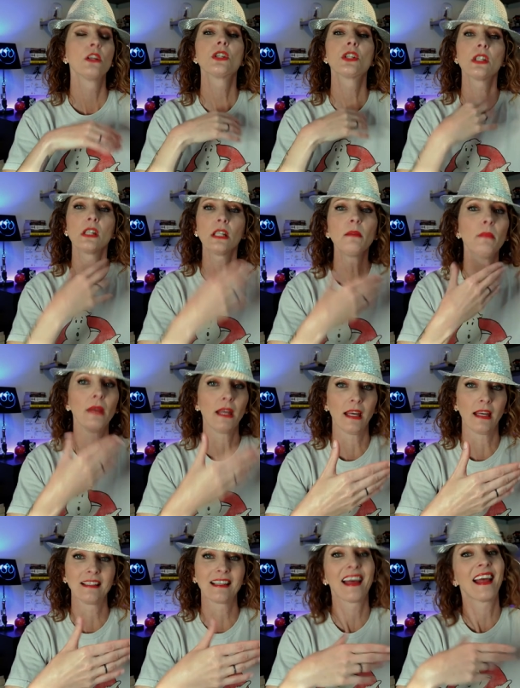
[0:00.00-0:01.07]
She
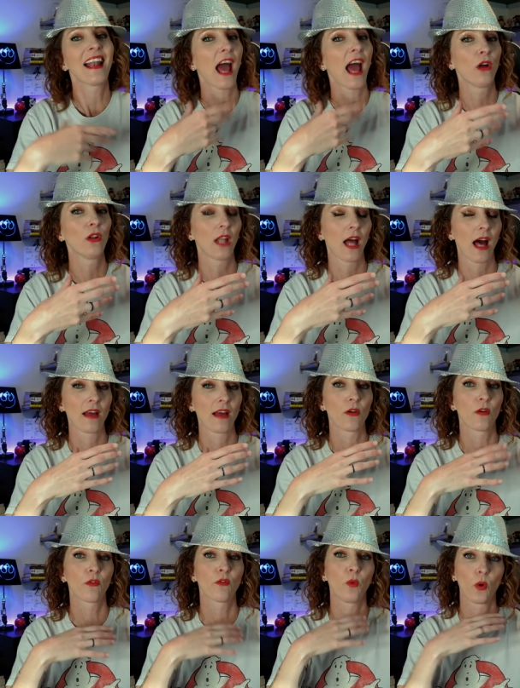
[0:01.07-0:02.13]
meant an outline
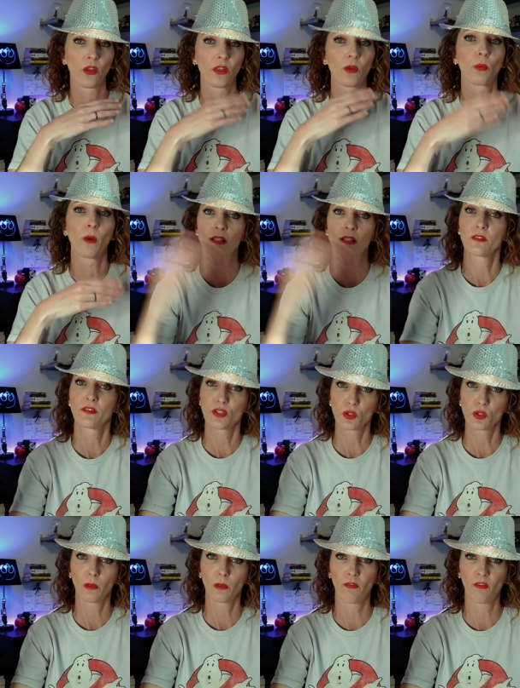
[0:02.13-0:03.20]
for the rest of
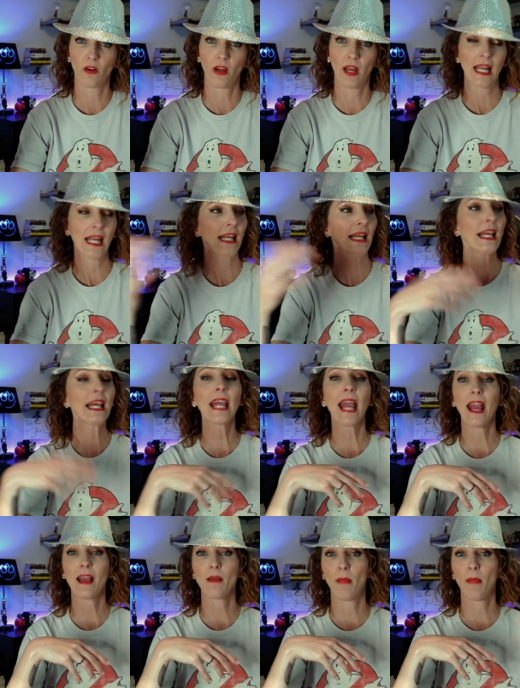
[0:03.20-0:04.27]
Stormfront. He
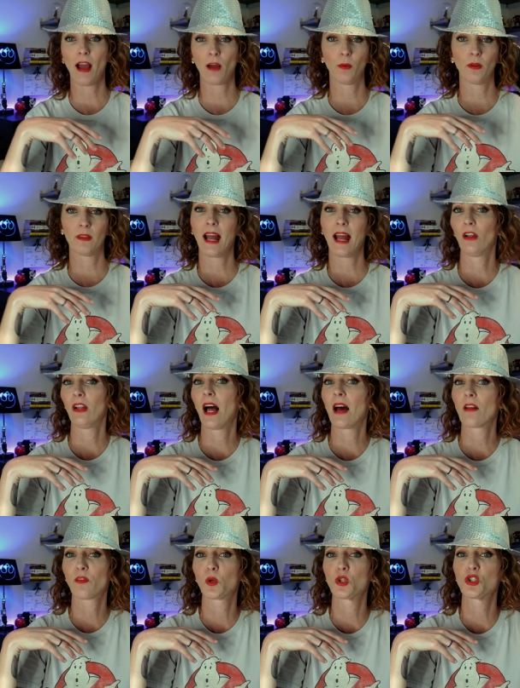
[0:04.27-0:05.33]
came back with an
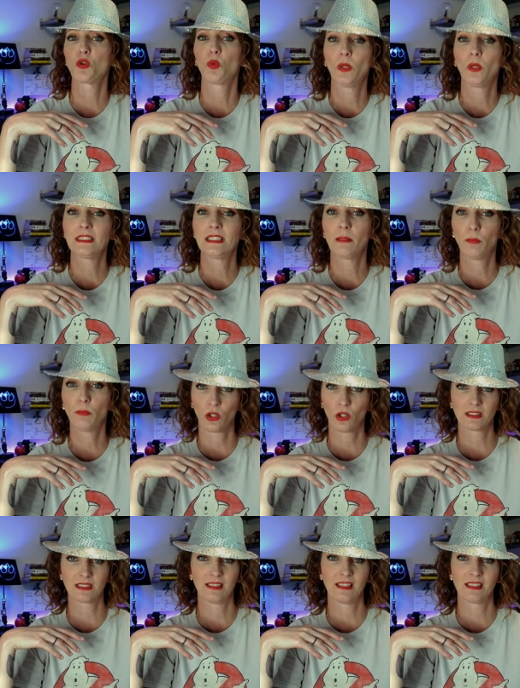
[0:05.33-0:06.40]
outline for 20
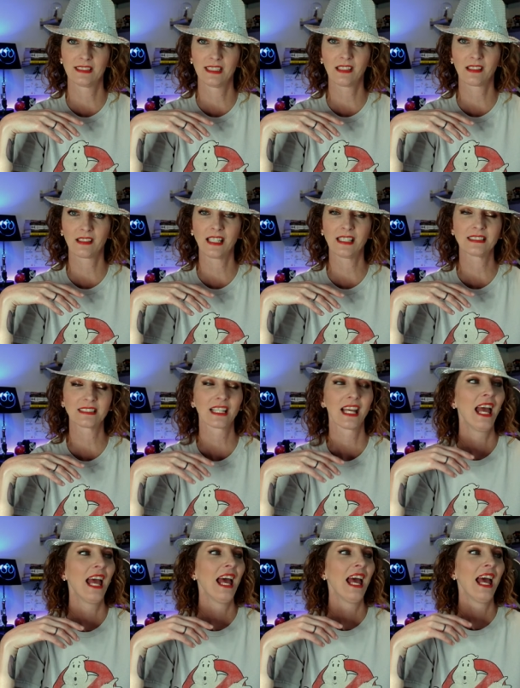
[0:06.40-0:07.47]
books in the series.
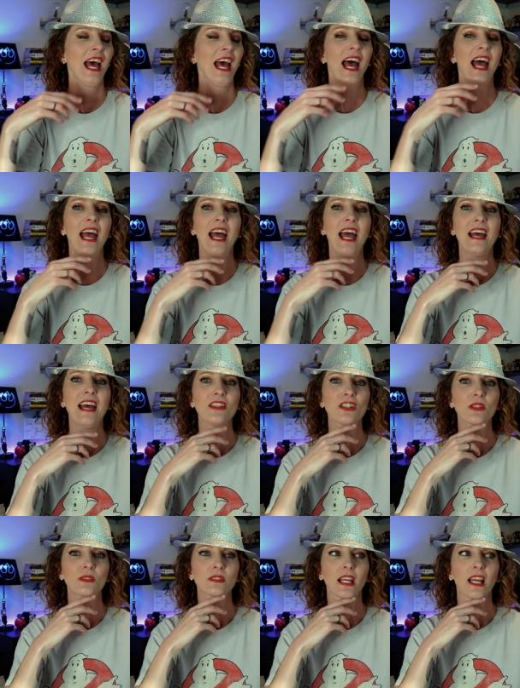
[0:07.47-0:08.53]
And
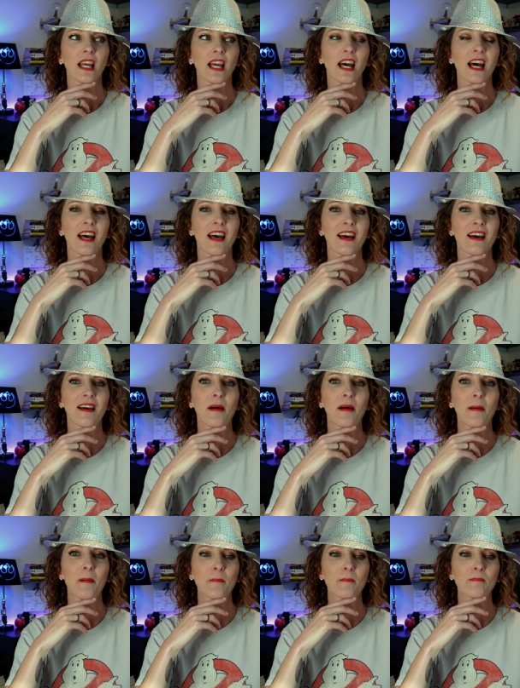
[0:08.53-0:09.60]
she's like,
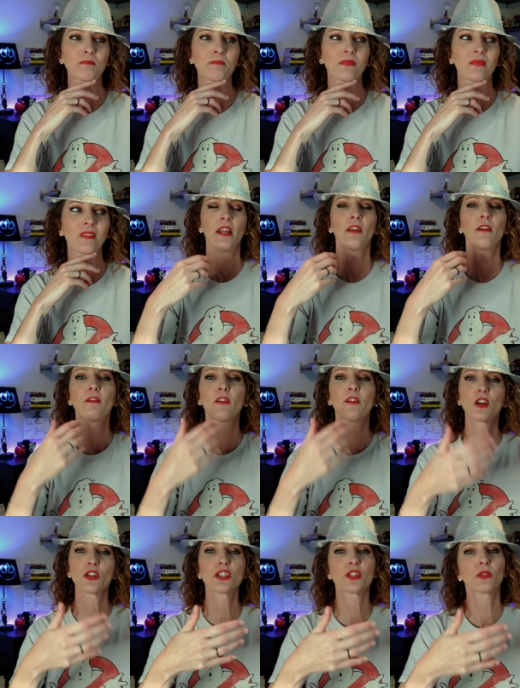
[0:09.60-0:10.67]
the
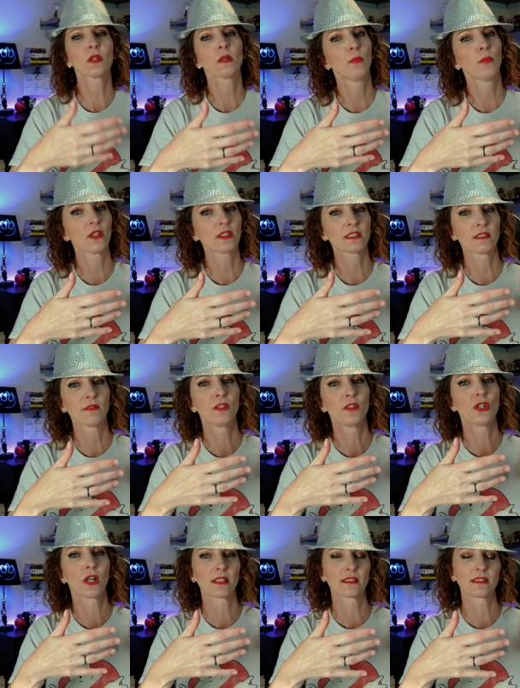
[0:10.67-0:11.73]
first 3 books of the
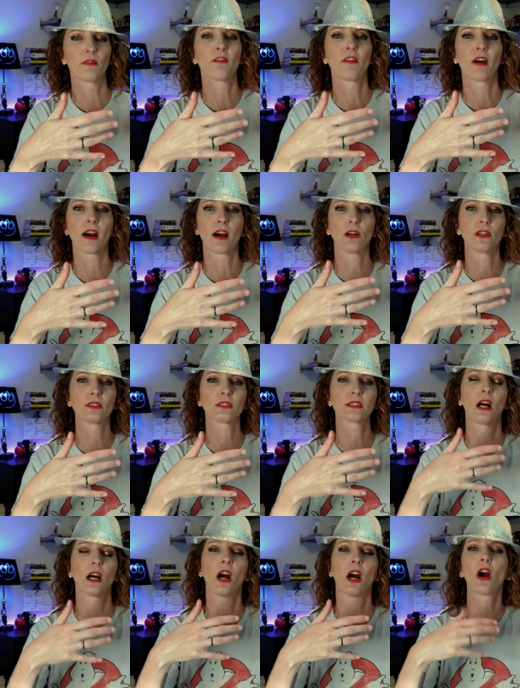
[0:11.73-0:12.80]
Dresden Files
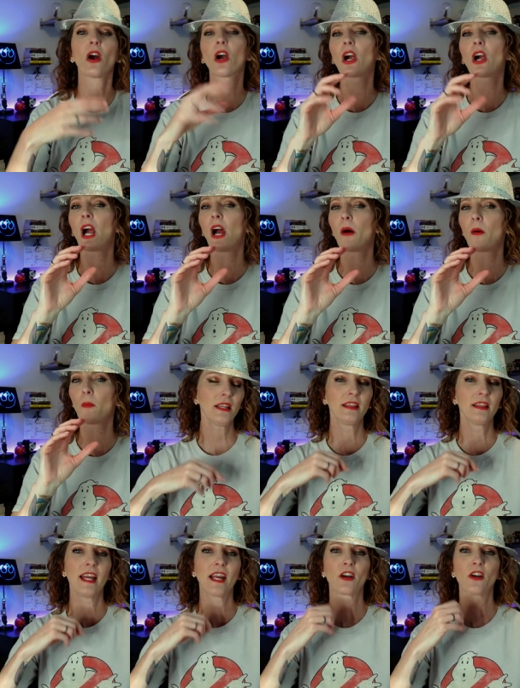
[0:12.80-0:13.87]

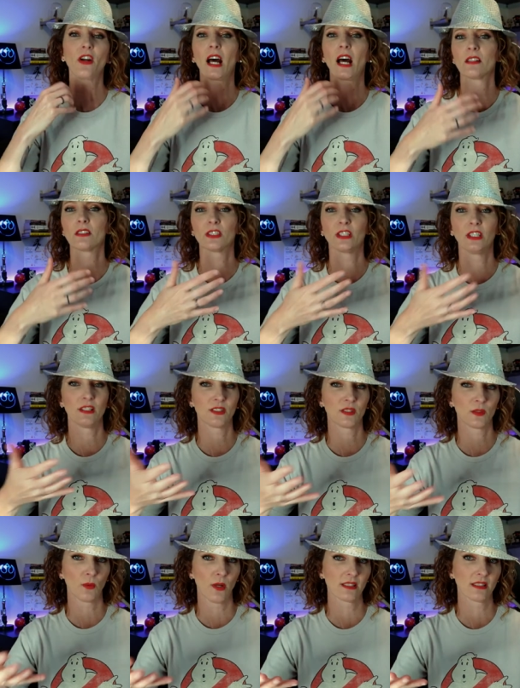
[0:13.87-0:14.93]
they're not as good as
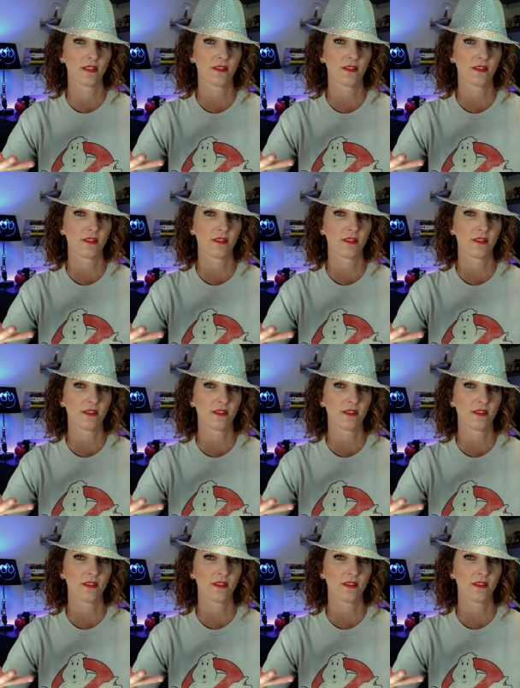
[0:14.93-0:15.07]
the rest